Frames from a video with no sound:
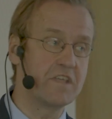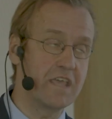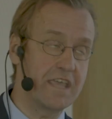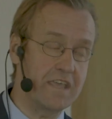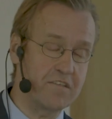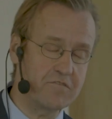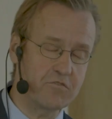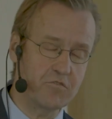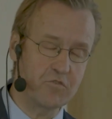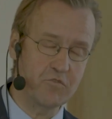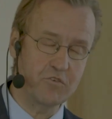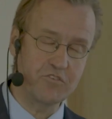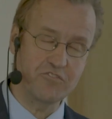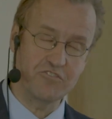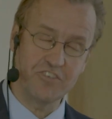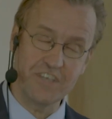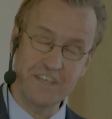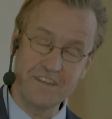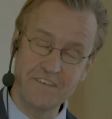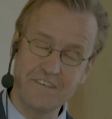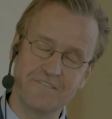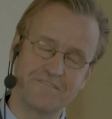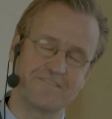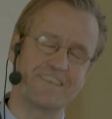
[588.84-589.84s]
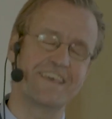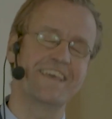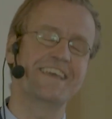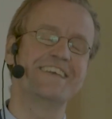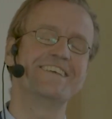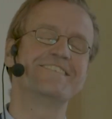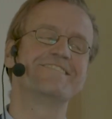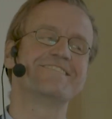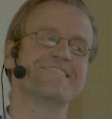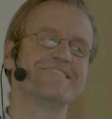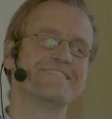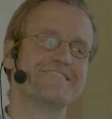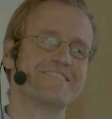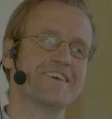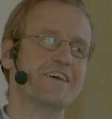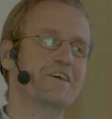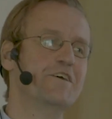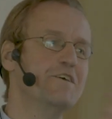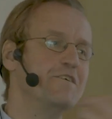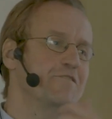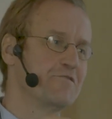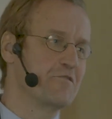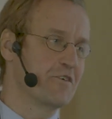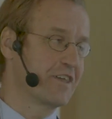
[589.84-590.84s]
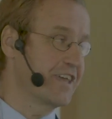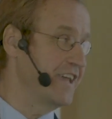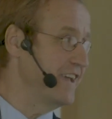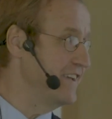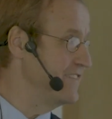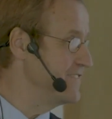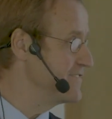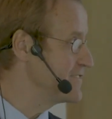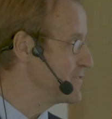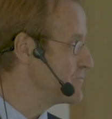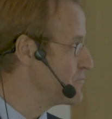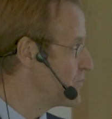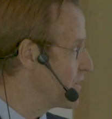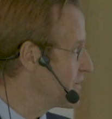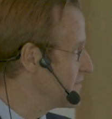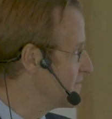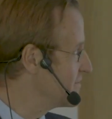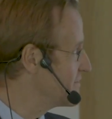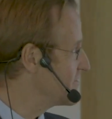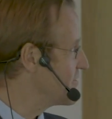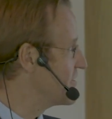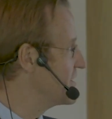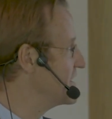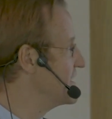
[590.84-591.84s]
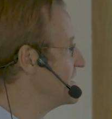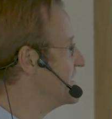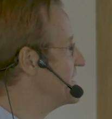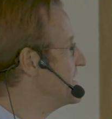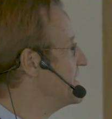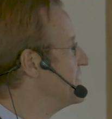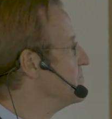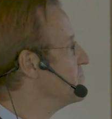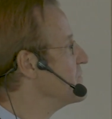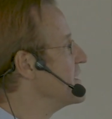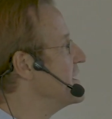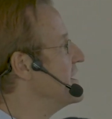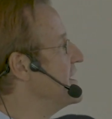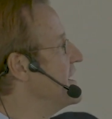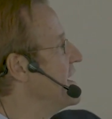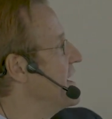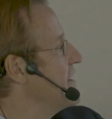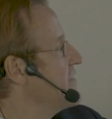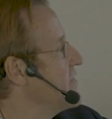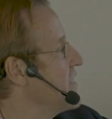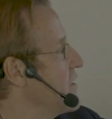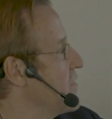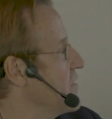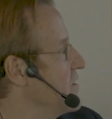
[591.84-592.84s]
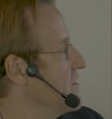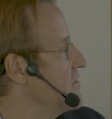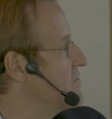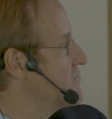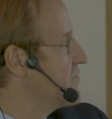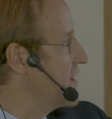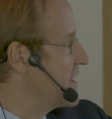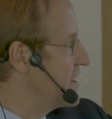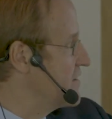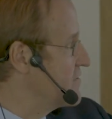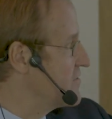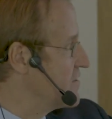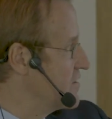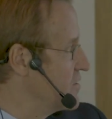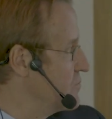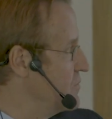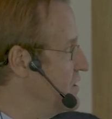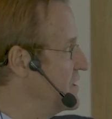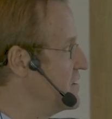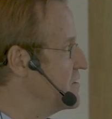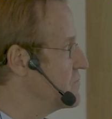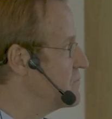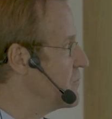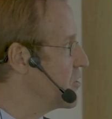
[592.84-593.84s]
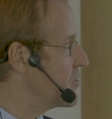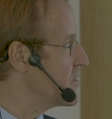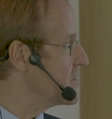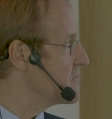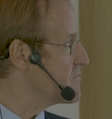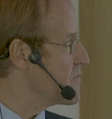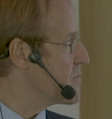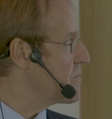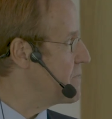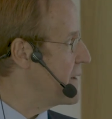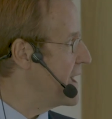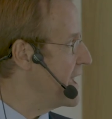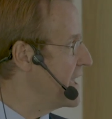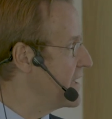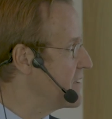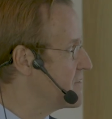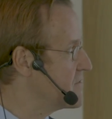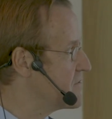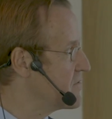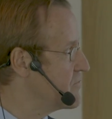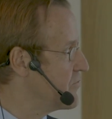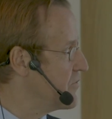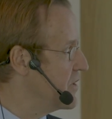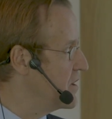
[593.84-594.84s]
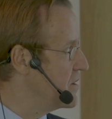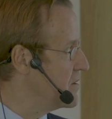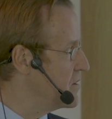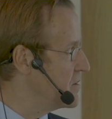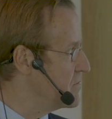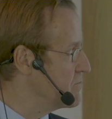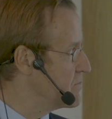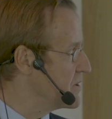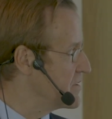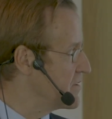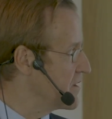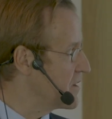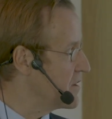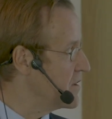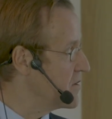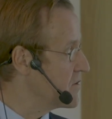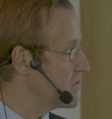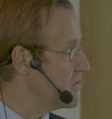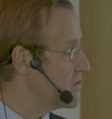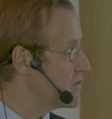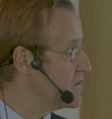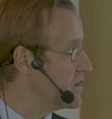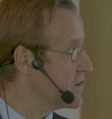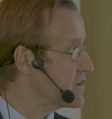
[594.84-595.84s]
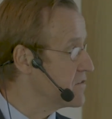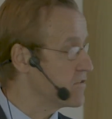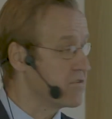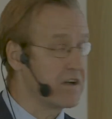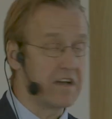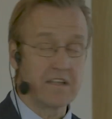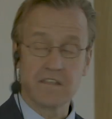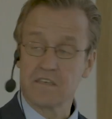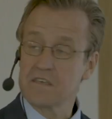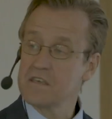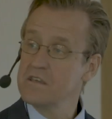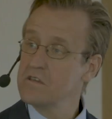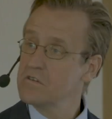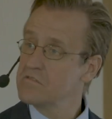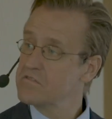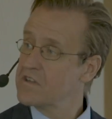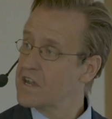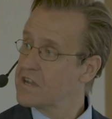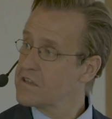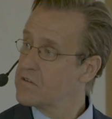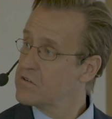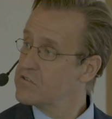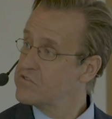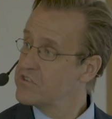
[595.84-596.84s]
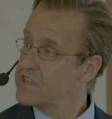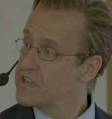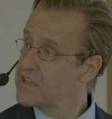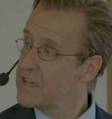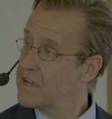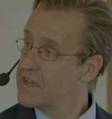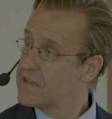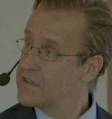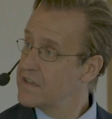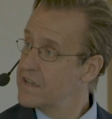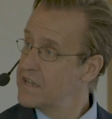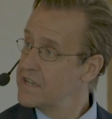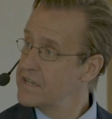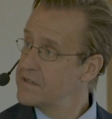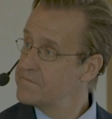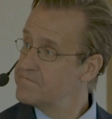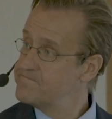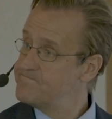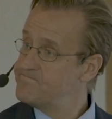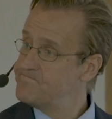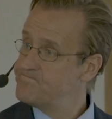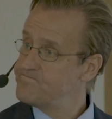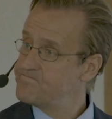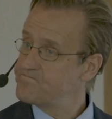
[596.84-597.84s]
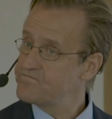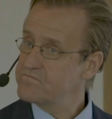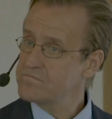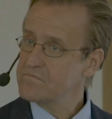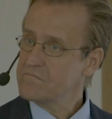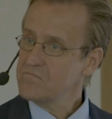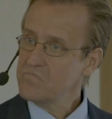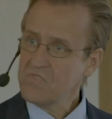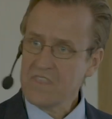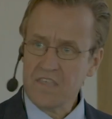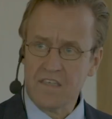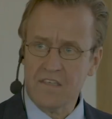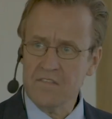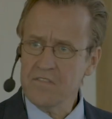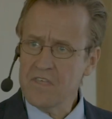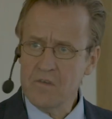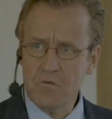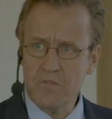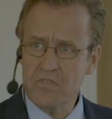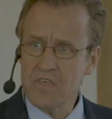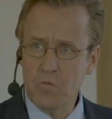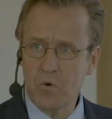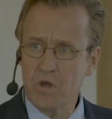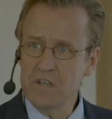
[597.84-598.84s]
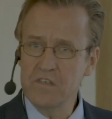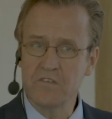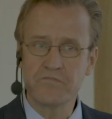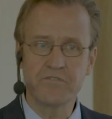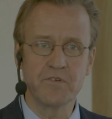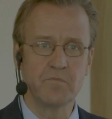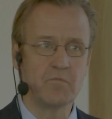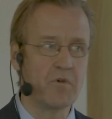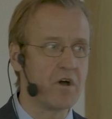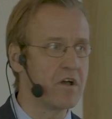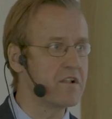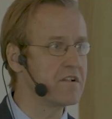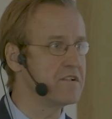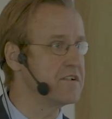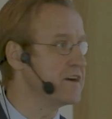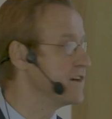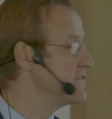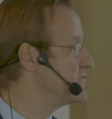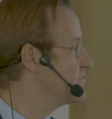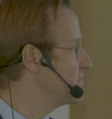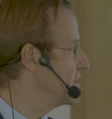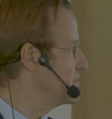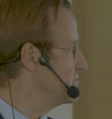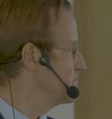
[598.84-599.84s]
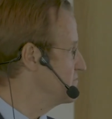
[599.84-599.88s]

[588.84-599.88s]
heterogeneous agent, Keynesian models, sorry, and there are these financial intermediary models with banks, in particular Gertler, Kowalski, Otaki, or GKK. And they're wonderful model.